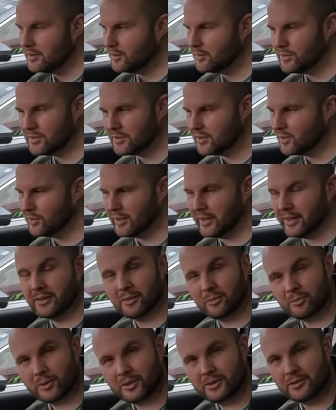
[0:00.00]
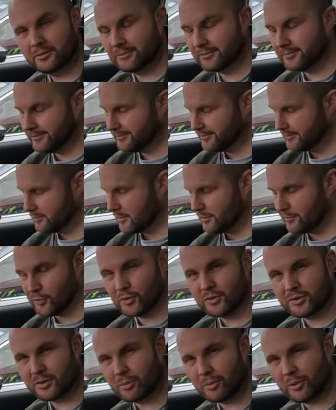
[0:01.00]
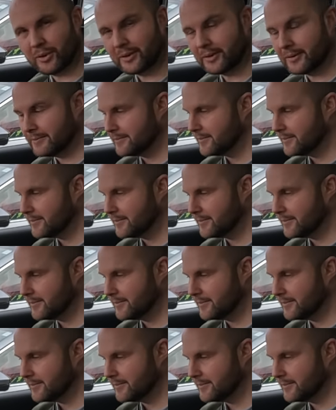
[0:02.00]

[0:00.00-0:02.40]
I wasn't gonna hit them, you know. My foot's on the brake.